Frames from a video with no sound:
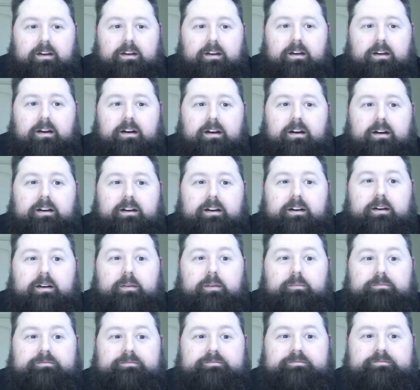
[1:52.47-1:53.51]

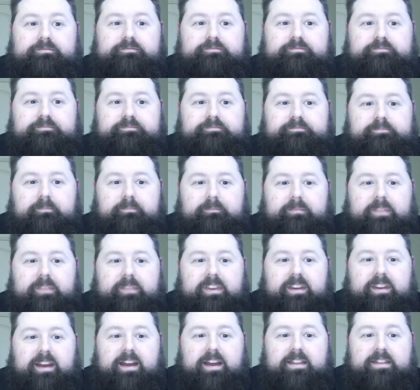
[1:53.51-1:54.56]
And
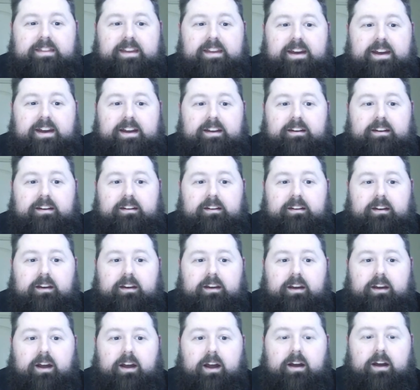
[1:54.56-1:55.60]
then
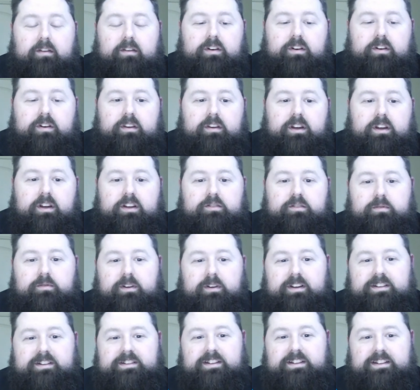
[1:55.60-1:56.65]
after the
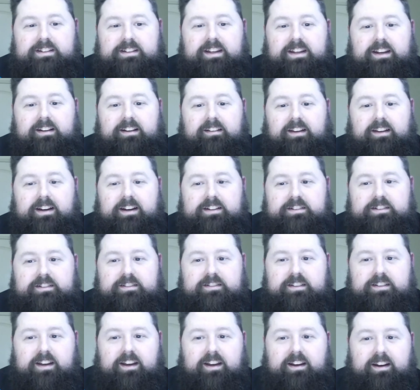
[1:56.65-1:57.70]
2016
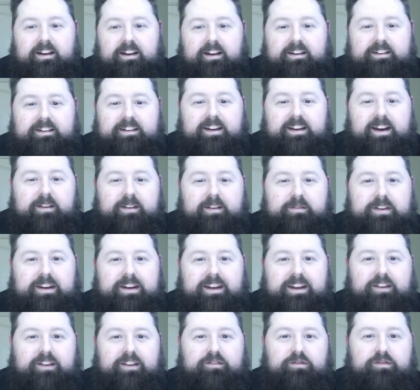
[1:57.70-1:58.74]
elections, I kind of dived in
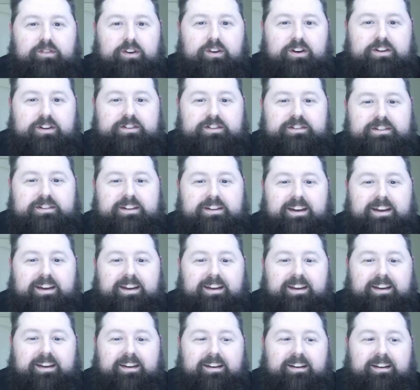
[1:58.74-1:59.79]
head first
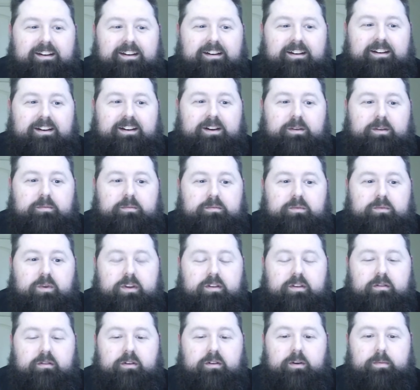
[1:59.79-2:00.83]
with
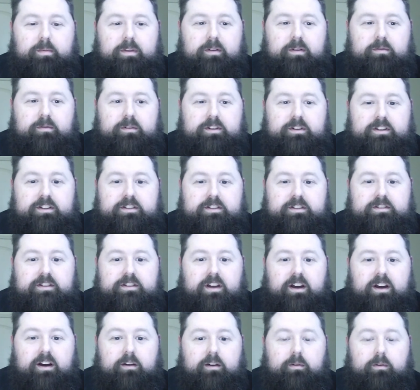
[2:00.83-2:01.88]
a group that was
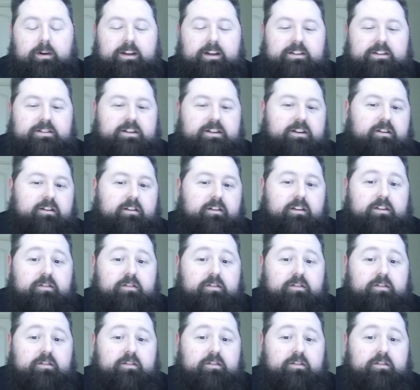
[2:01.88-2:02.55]
reinstituting the